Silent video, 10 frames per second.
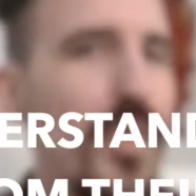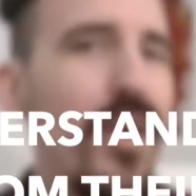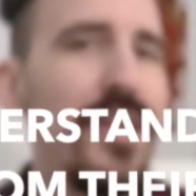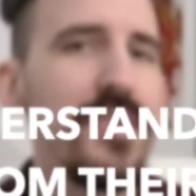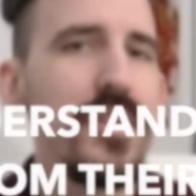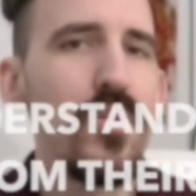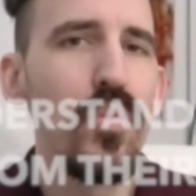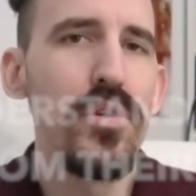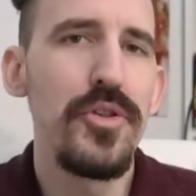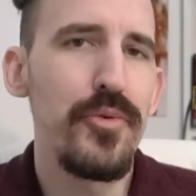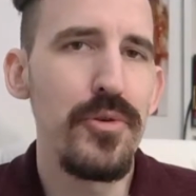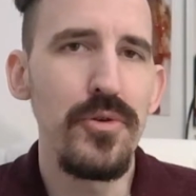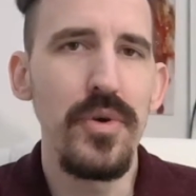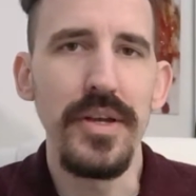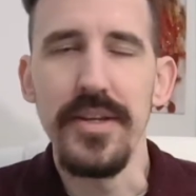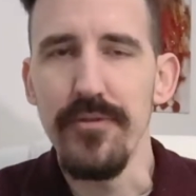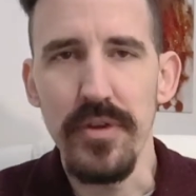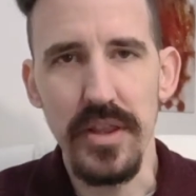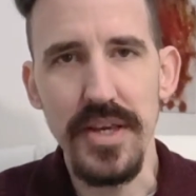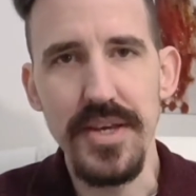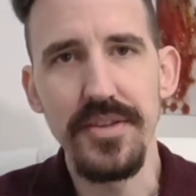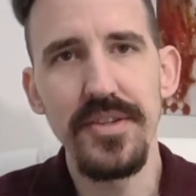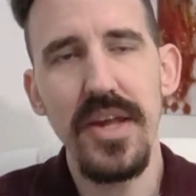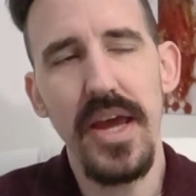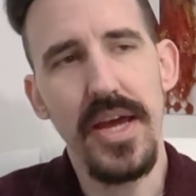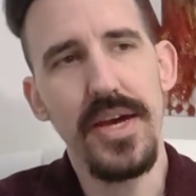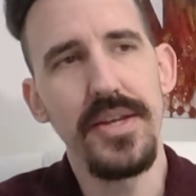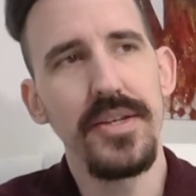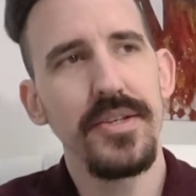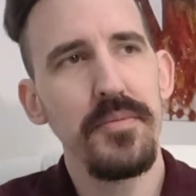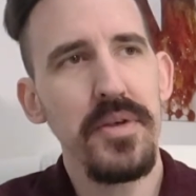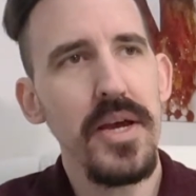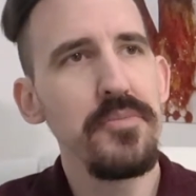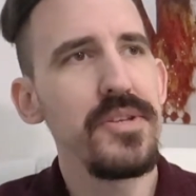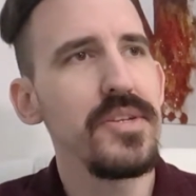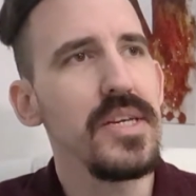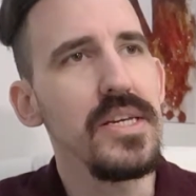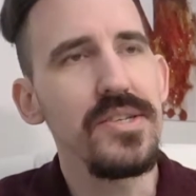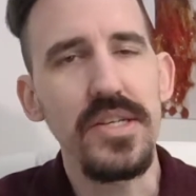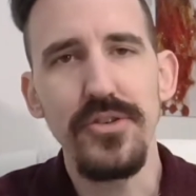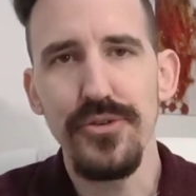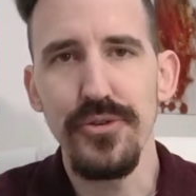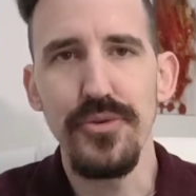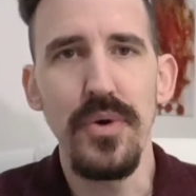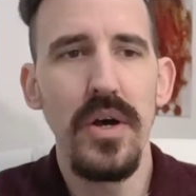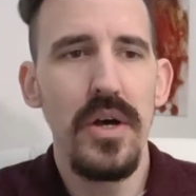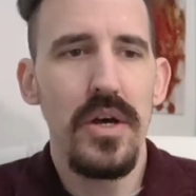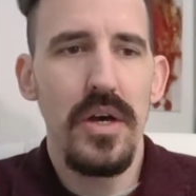We all see the world through a different lens, and sometimes it's easy to